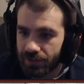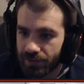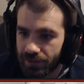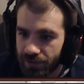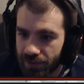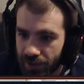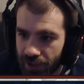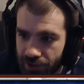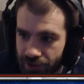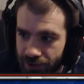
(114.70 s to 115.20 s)

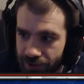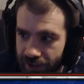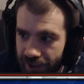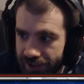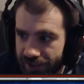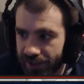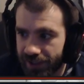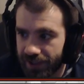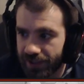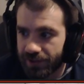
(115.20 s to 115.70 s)

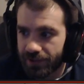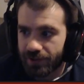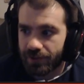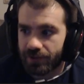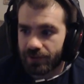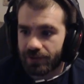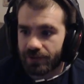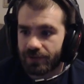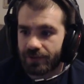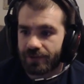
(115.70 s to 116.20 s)
addressing
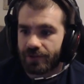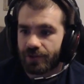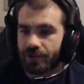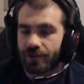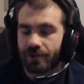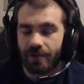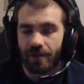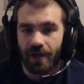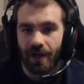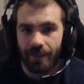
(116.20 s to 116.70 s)

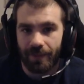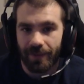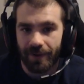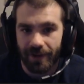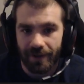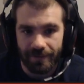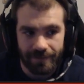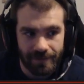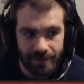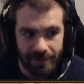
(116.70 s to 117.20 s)

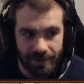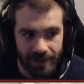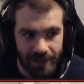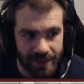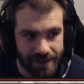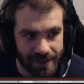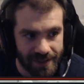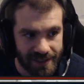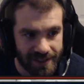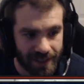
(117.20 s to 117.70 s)
trauma for
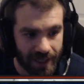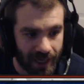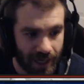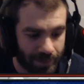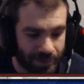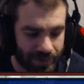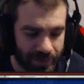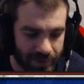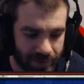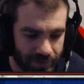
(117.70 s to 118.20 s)
things that's
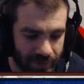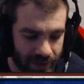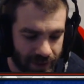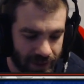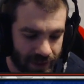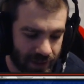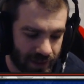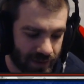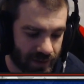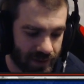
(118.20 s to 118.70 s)
happened to
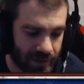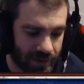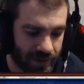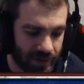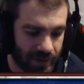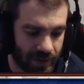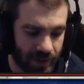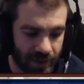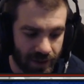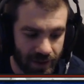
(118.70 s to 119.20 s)
me
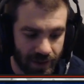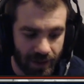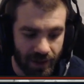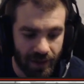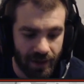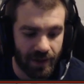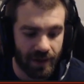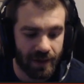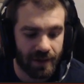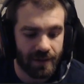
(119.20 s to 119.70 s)

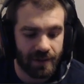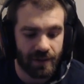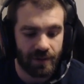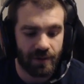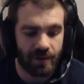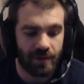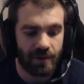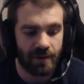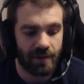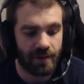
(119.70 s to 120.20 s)

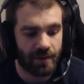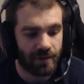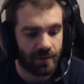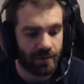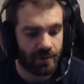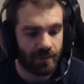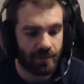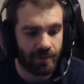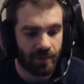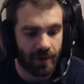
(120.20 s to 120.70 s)

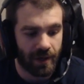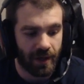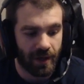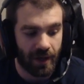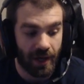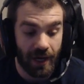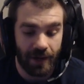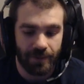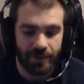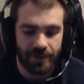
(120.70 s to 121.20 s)
while
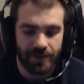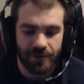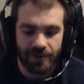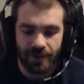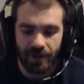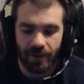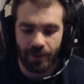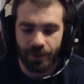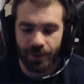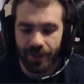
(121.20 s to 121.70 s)
I was
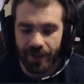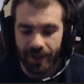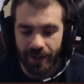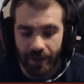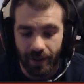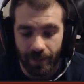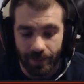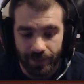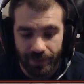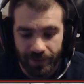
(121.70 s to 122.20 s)
growing
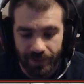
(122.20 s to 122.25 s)
up.